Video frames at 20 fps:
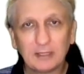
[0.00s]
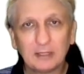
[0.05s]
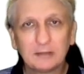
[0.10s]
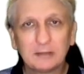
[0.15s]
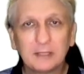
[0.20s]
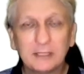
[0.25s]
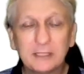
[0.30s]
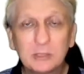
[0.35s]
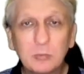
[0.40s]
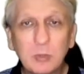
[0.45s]

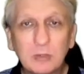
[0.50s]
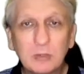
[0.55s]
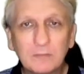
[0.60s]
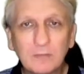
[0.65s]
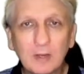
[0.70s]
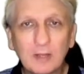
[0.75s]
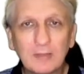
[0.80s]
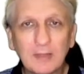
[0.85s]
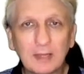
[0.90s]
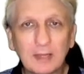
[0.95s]
Now, you won't
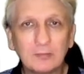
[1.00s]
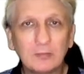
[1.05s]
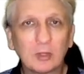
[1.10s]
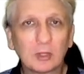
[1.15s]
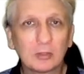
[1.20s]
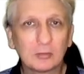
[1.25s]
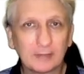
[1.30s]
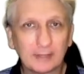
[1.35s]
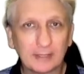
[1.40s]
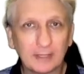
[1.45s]
find that in the
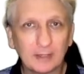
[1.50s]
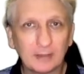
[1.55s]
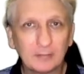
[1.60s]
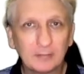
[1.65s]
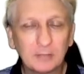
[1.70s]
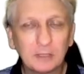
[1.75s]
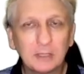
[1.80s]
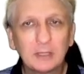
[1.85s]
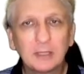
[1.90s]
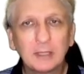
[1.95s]
curriculum.
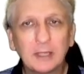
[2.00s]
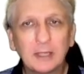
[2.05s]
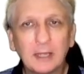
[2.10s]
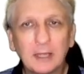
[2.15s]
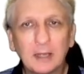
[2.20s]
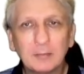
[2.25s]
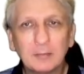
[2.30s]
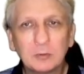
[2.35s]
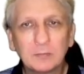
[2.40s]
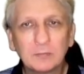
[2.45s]

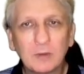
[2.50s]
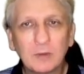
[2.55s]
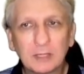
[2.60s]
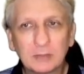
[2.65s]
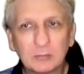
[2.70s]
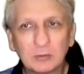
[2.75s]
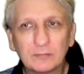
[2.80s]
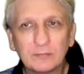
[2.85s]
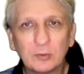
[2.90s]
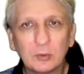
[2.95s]
Um, you'll find it
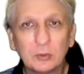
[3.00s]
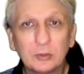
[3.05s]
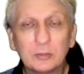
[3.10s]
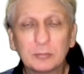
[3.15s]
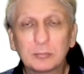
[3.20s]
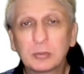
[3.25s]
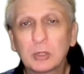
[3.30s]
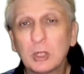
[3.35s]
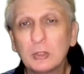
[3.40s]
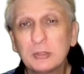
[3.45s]
referred to
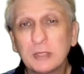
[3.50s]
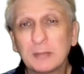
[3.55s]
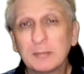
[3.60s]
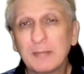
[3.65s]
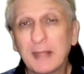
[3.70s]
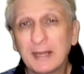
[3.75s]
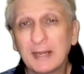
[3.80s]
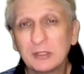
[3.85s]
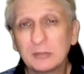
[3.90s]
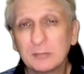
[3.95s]
project
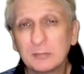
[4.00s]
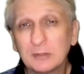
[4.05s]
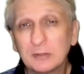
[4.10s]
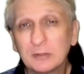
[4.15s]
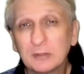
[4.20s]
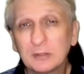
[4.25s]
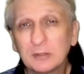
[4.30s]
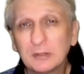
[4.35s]
management.